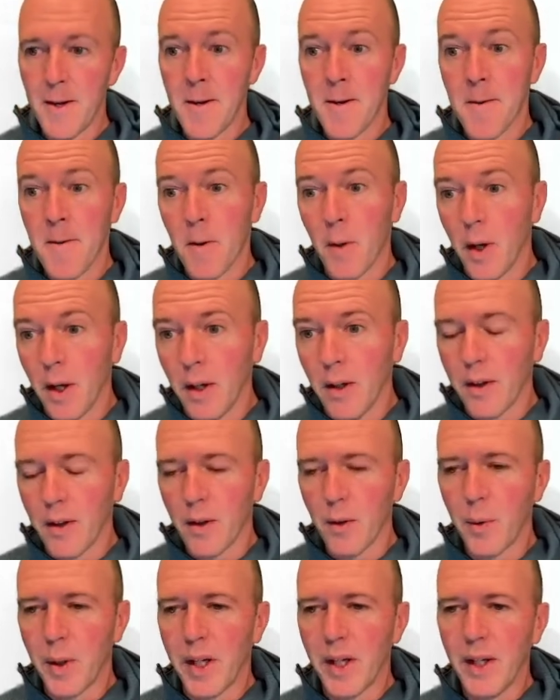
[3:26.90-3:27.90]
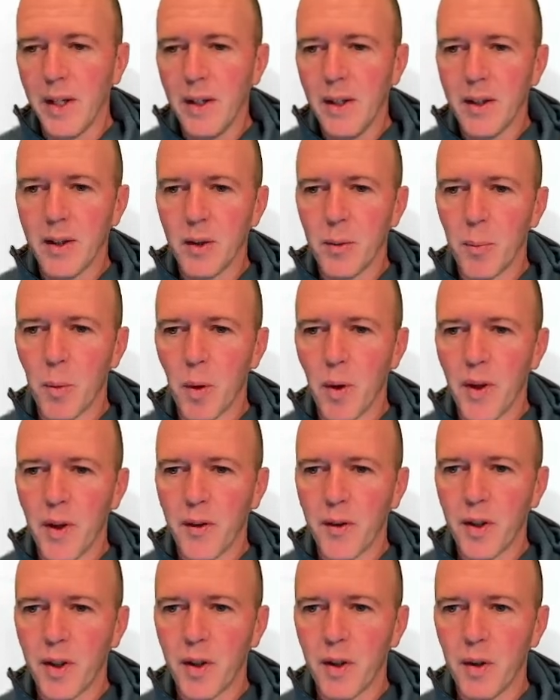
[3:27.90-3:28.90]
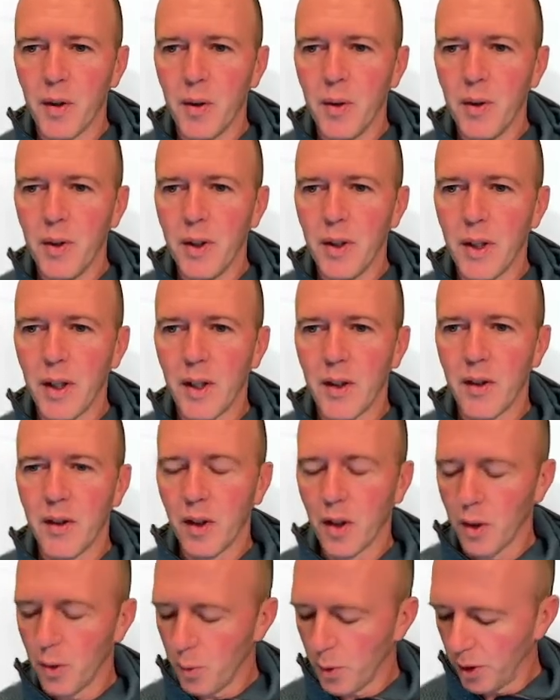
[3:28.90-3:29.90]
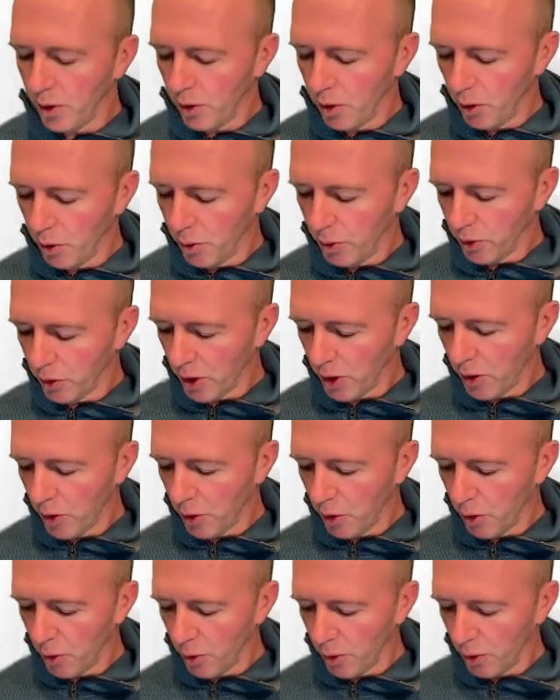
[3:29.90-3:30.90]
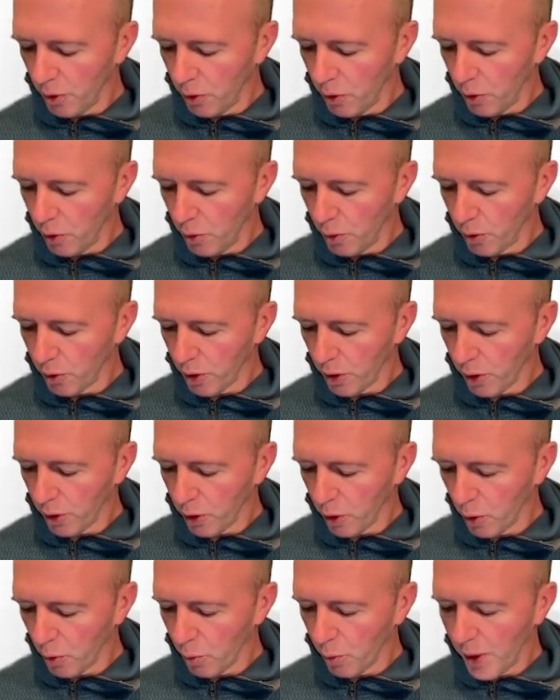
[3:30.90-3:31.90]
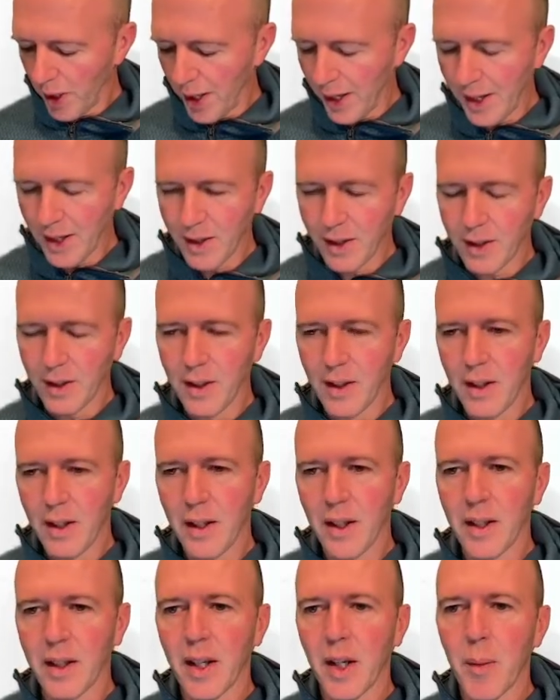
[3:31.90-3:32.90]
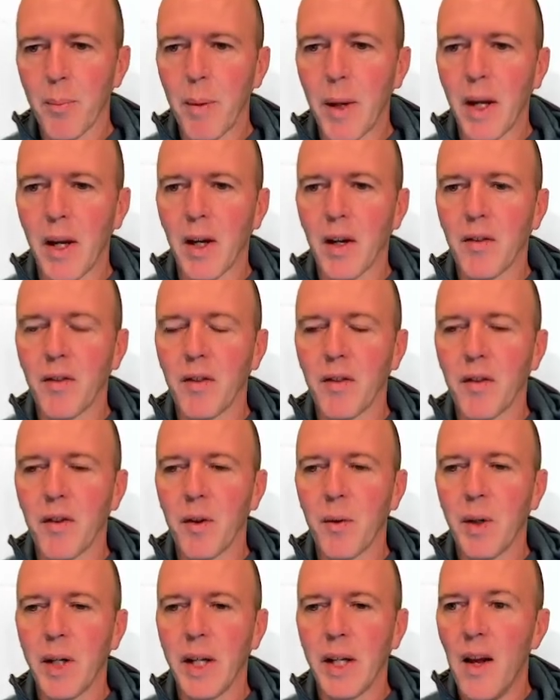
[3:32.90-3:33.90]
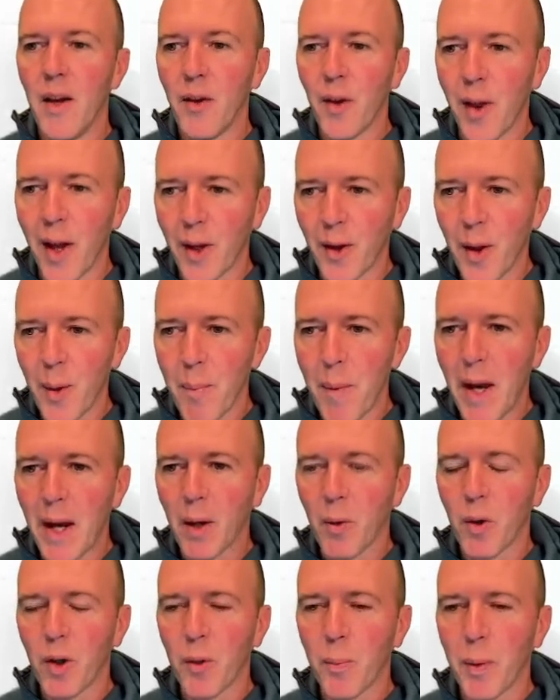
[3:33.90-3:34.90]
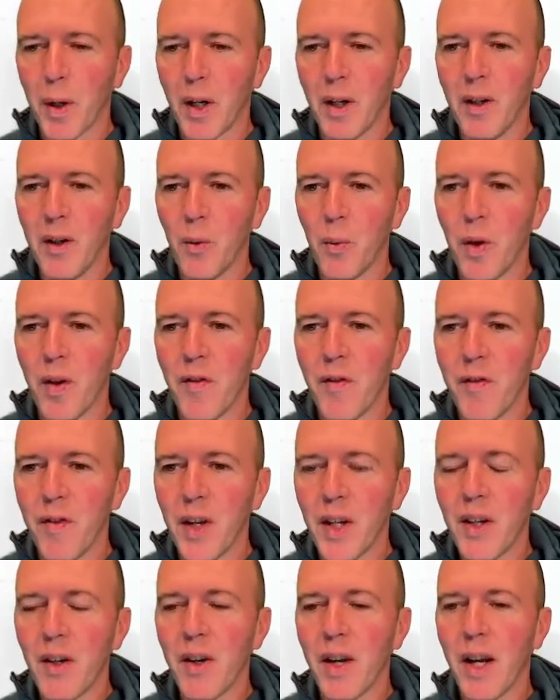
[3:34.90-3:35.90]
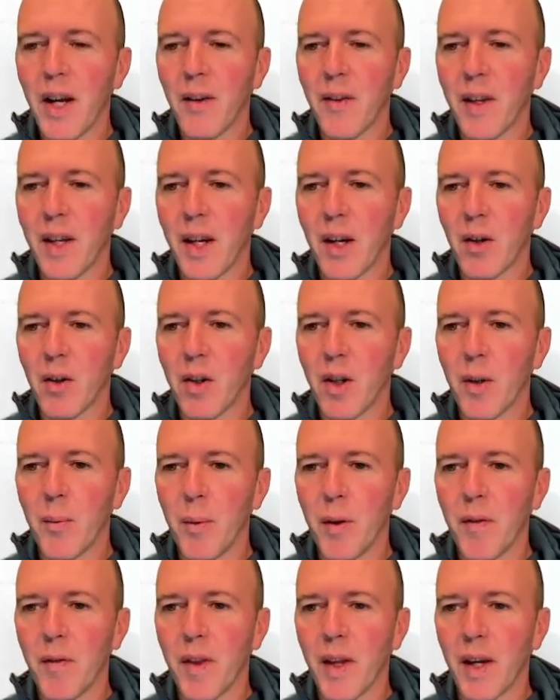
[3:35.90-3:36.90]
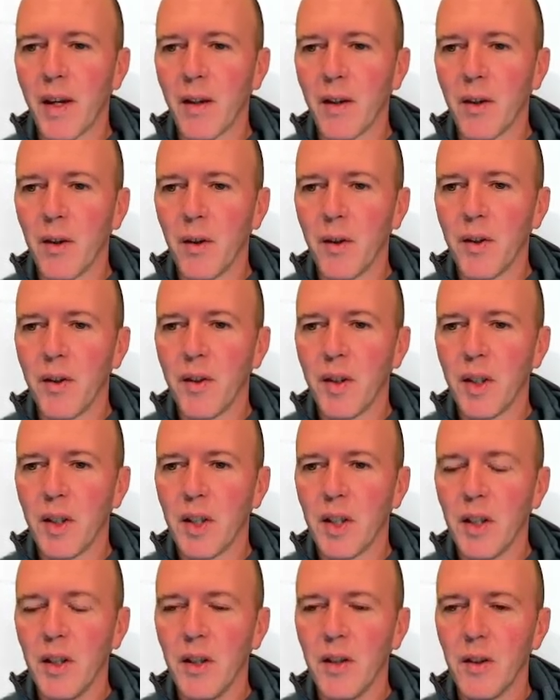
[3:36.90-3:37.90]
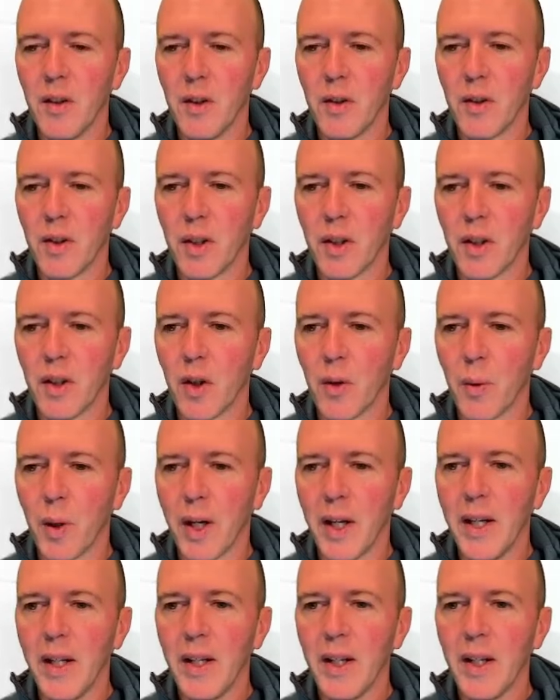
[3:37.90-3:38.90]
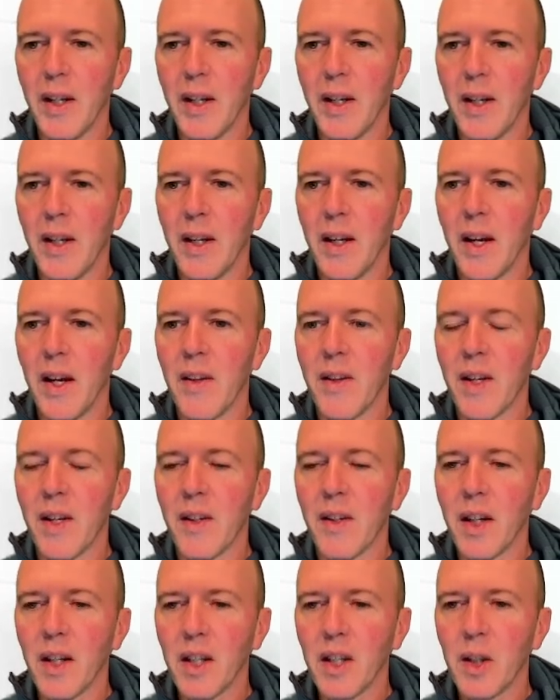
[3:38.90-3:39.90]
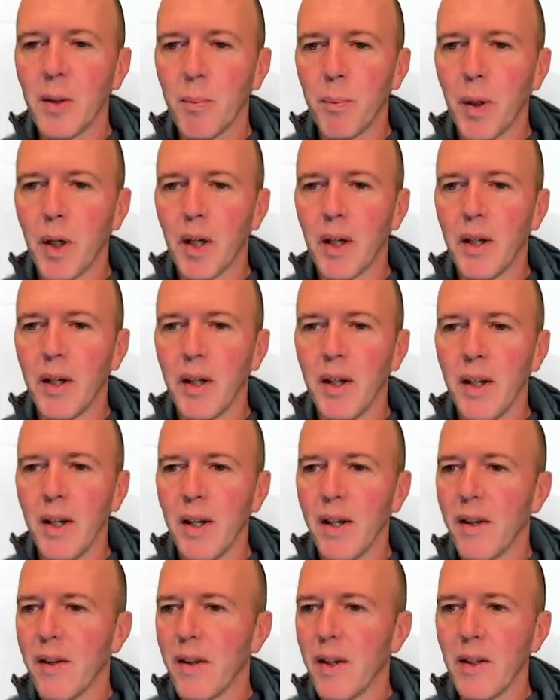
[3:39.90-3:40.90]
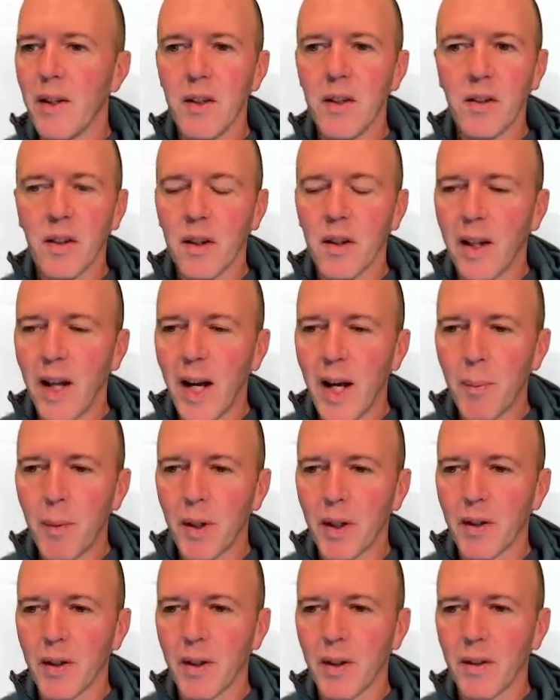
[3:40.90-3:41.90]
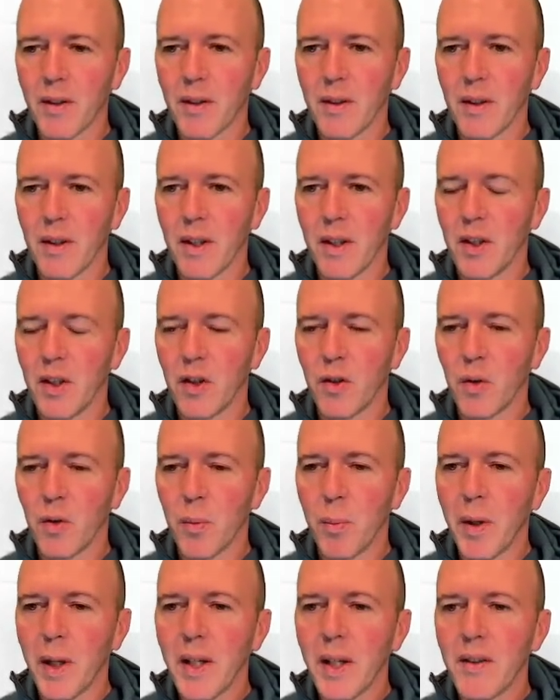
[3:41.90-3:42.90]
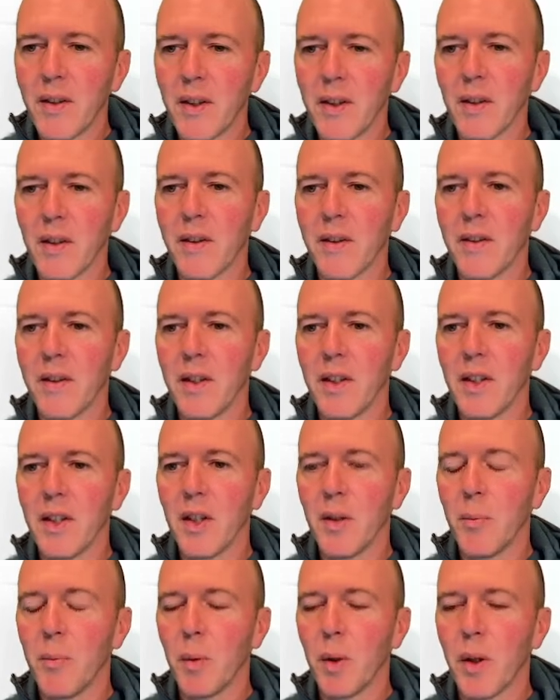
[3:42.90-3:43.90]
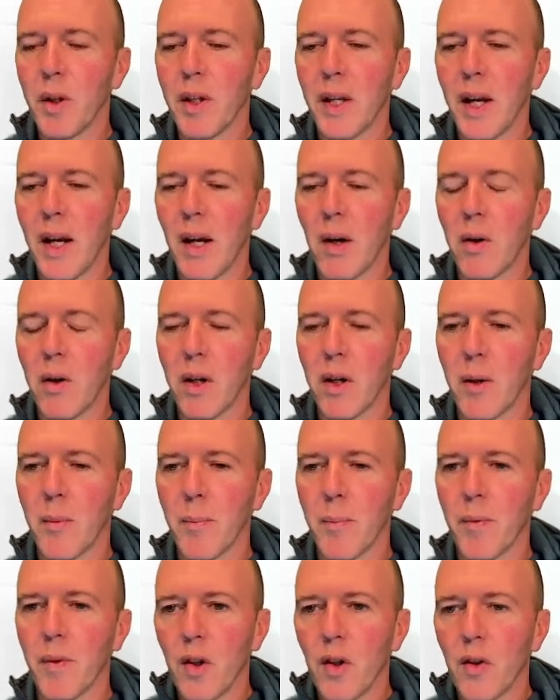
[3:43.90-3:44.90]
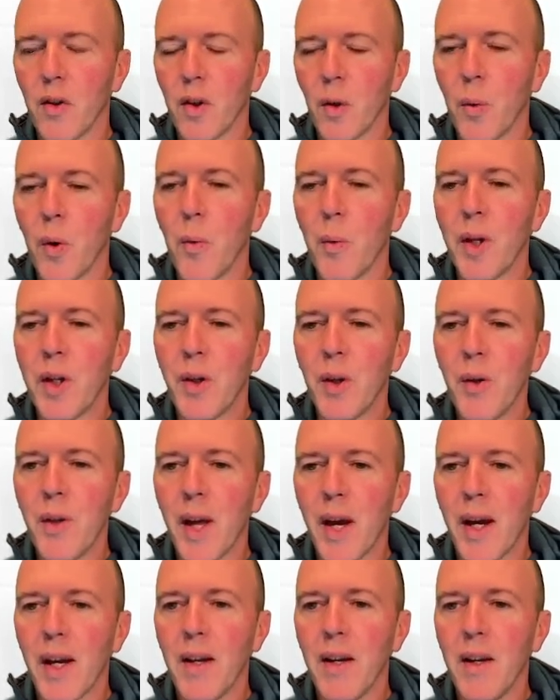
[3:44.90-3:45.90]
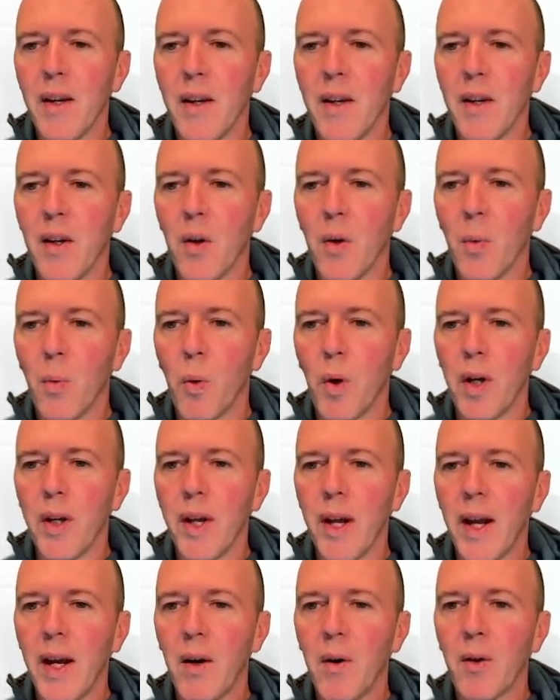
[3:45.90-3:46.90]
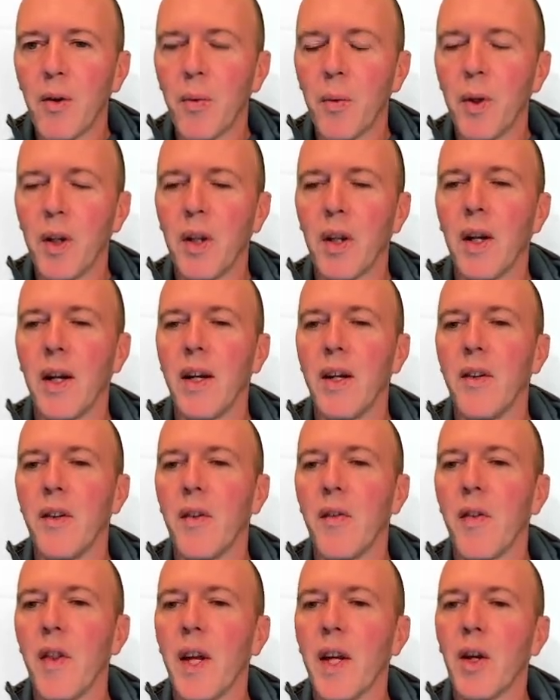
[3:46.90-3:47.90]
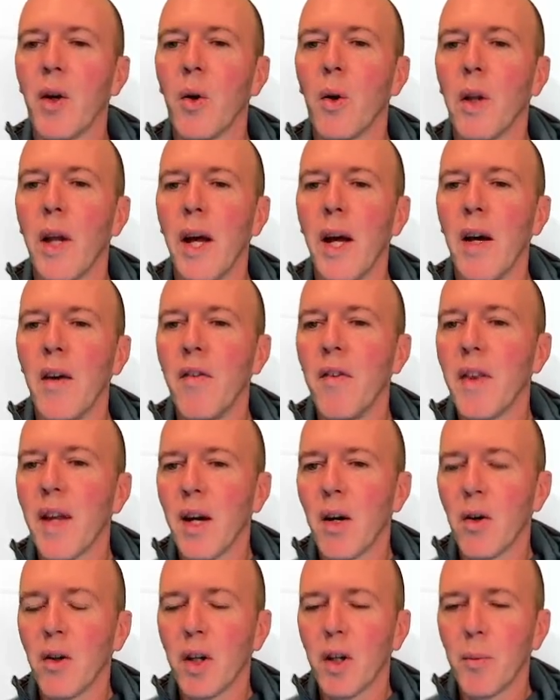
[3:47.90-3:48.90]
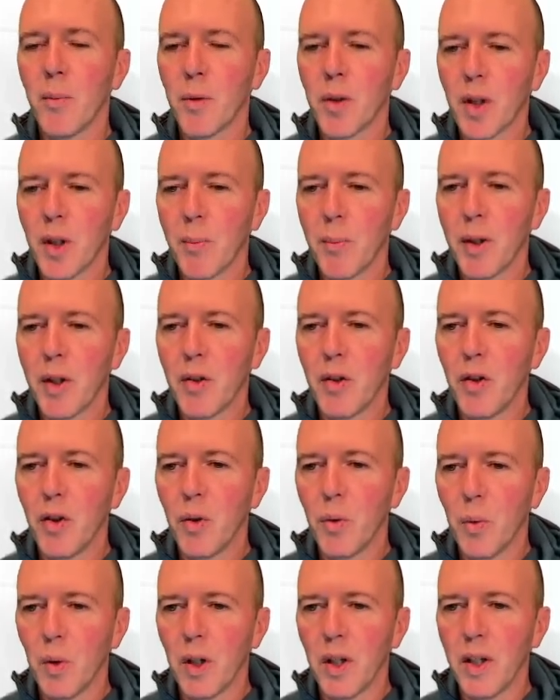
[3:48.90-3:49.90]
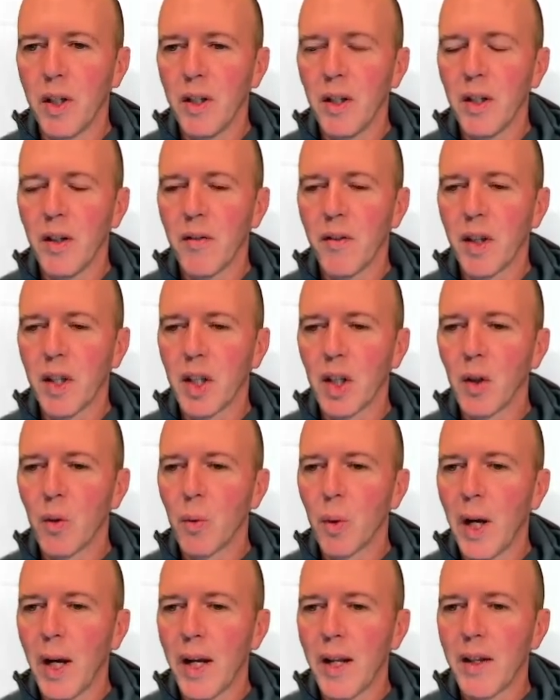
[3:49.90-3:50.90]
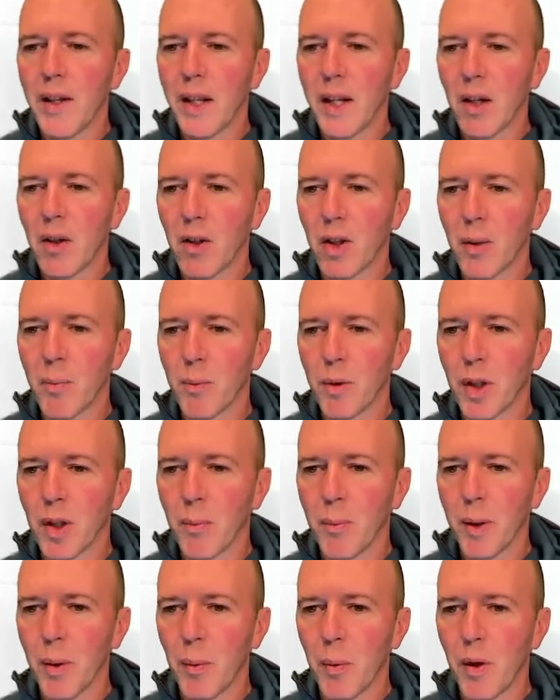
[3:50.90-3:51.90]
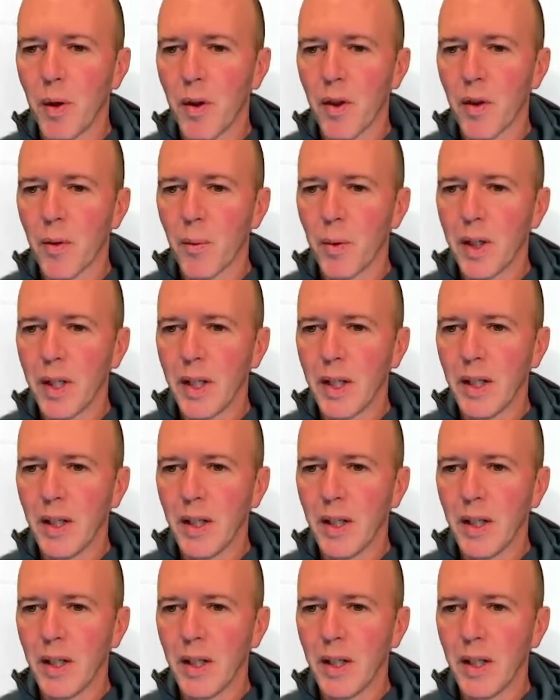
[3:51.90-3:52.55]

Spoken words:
Well, 3 is more than 2, and so what 2 is going to do is 2 is going to go right and get a payoff of 3. So that's the backwards part. We've figured out the outcome of that little decision. 2 is going to go right. And the induction part is then just collapsing this and just replacing the decision with the outcome. So when we do that, one now has realized if they go left, the outcome's going to be 2, 1, and if they go right, the outcome's going to be 1, 3.